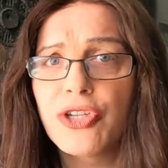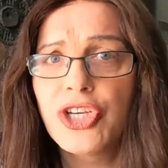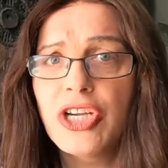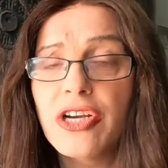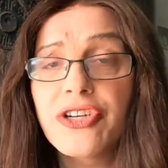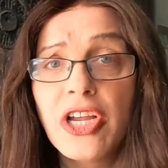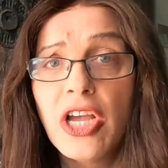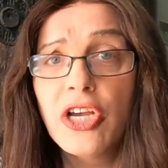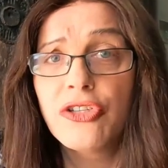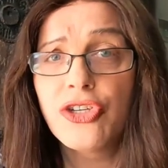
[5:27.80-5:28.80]
on the church
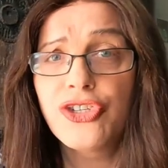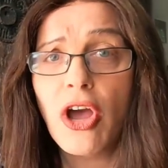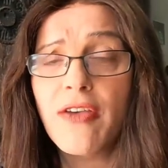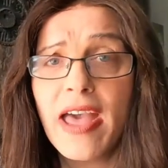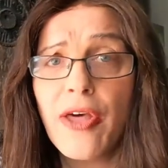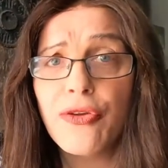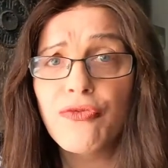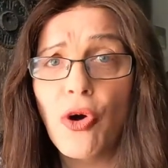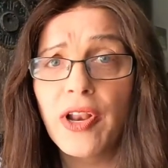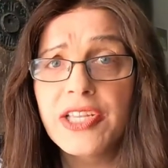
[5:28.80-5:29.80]
to drive out
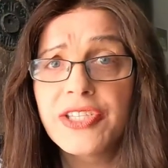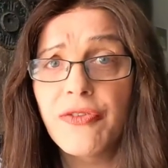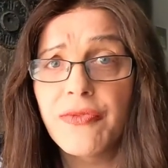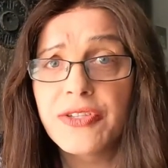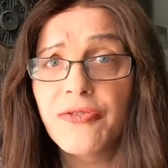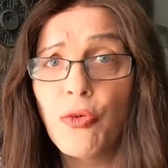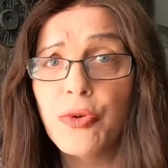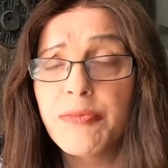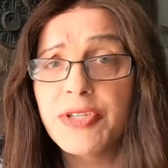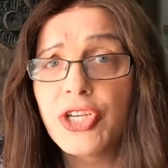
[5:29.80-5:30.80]
the royalists from this
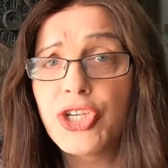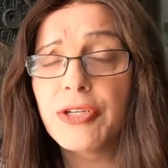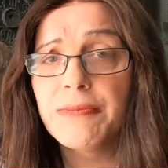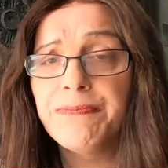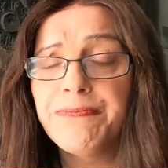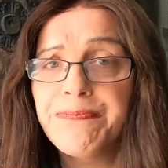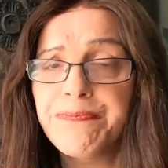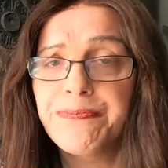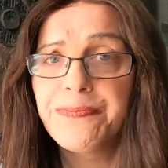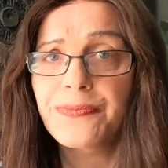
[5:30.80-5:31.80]
forward position.
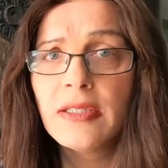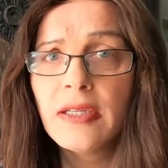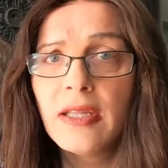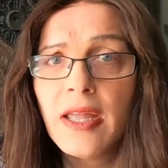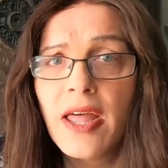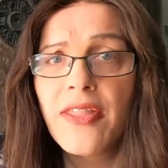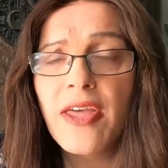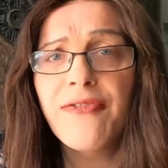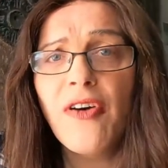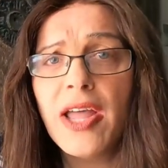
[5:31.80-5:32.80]

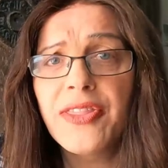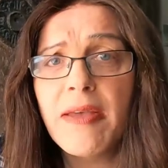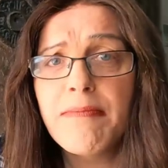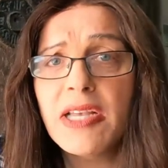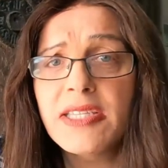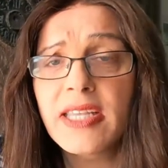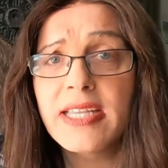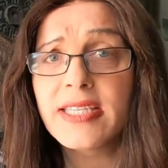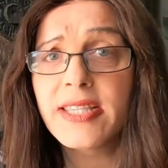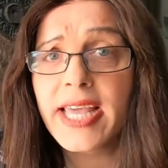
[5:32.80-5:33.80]
They fired their
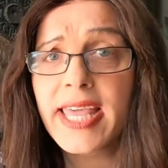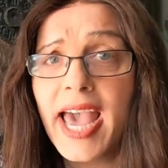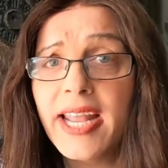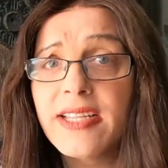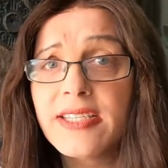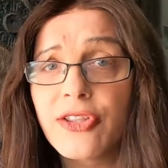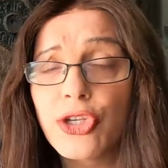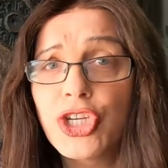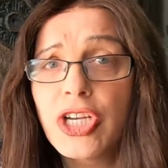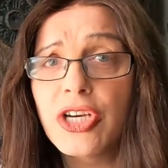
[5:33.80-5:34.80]
muskets and their cannons at
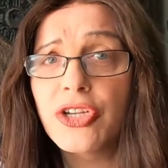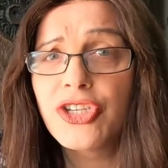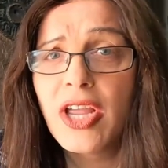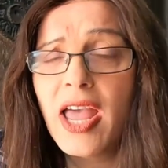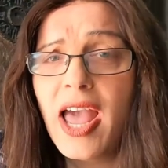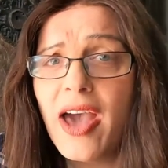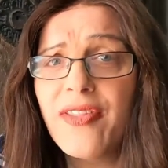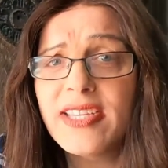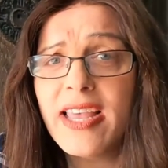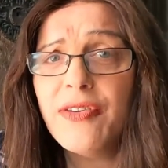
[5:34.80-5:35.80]
the church,
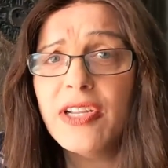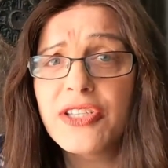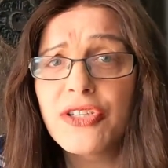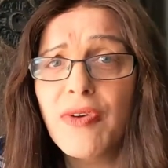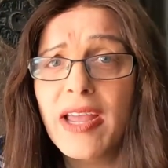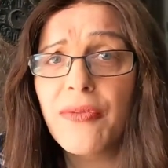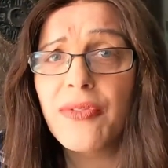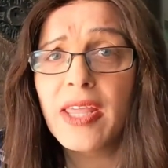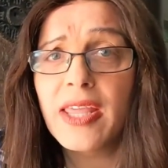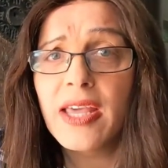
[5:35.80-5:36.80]
and there's evidence
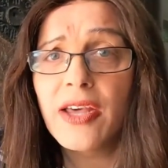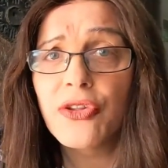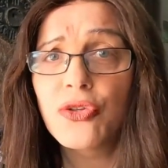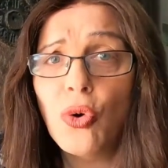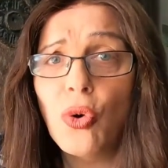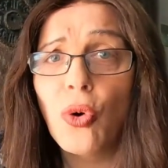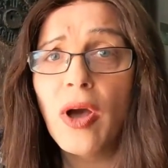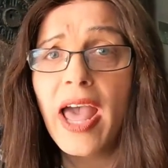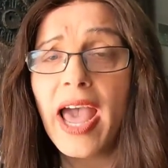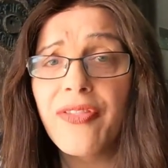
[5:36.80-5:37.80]
around the
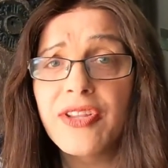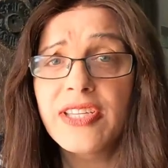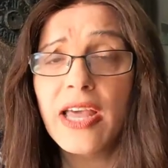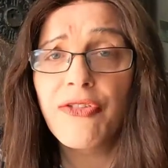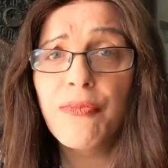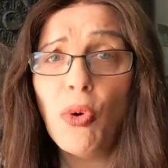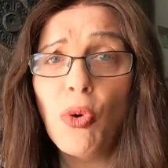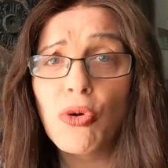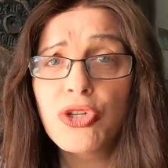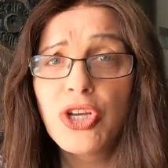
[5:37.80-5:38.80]
door and the south
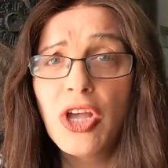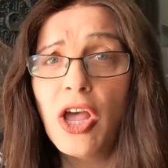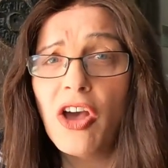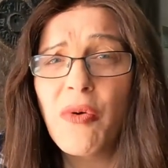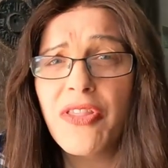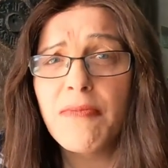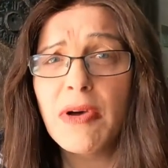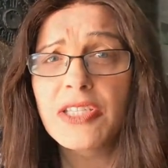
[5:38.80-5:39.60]
porch of where the